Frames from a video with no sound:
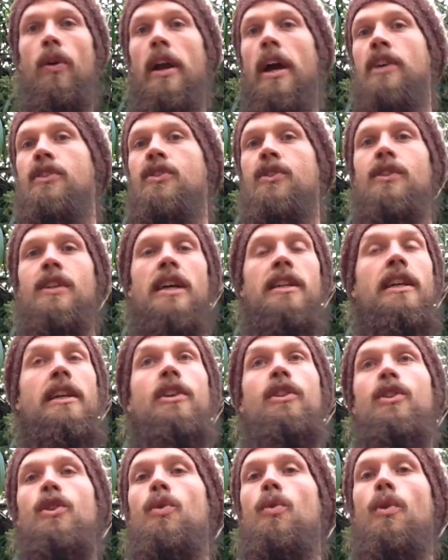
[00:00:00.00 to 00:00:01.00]
exercise I
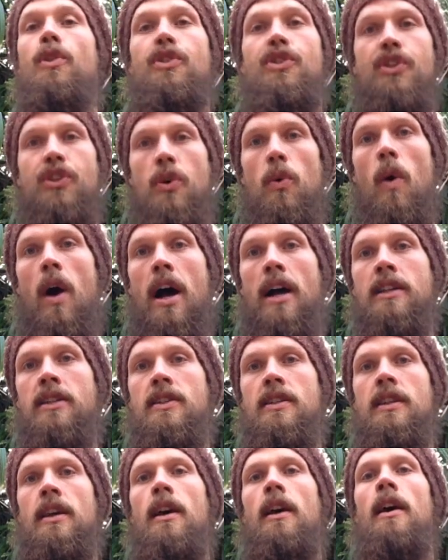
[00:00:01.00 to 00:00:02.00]
could do were
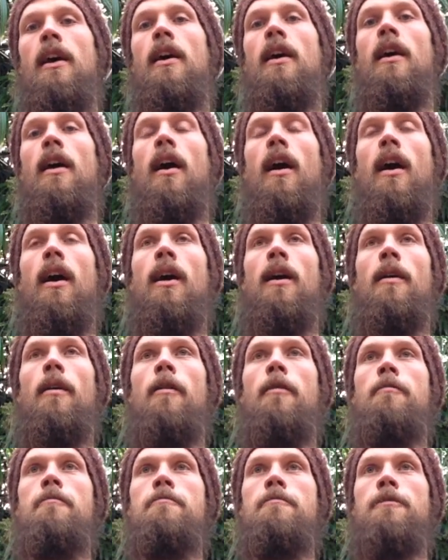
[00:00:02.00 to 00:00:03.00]
squats.
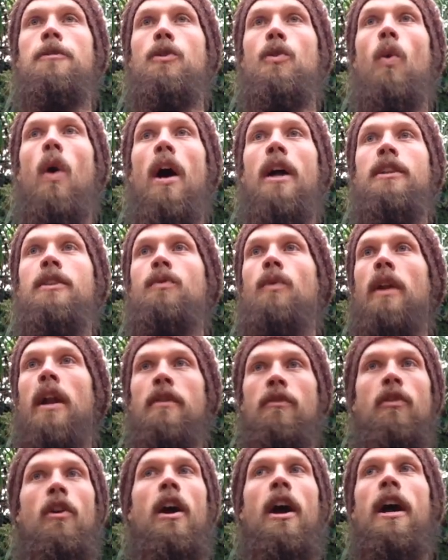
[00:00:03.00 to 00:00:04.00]
Squats,
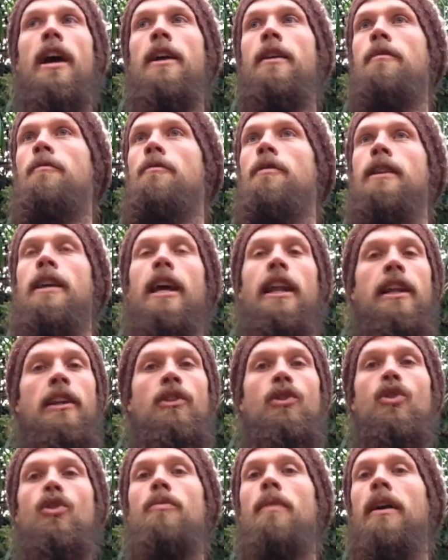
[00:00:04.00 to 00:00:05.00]
whenever I would get
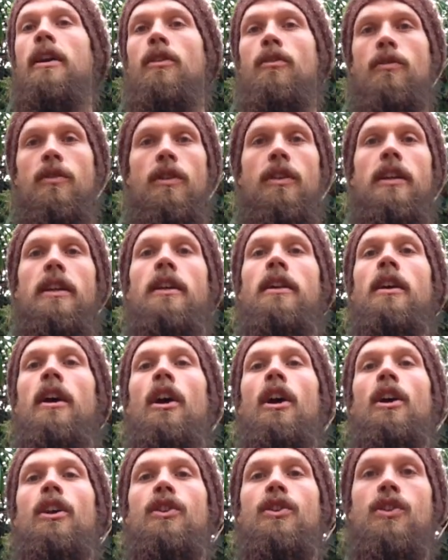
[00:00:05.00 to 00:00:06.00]
into them, I could really
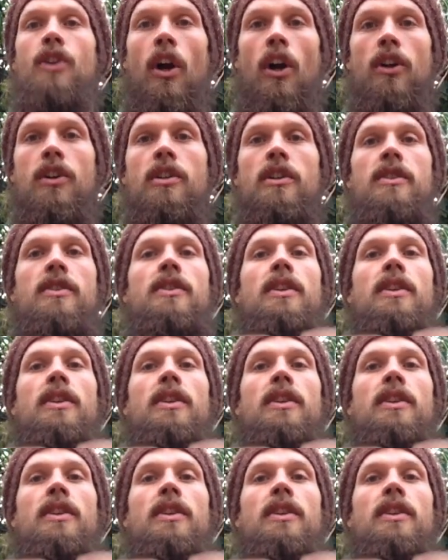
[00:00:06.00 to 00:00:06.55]
start to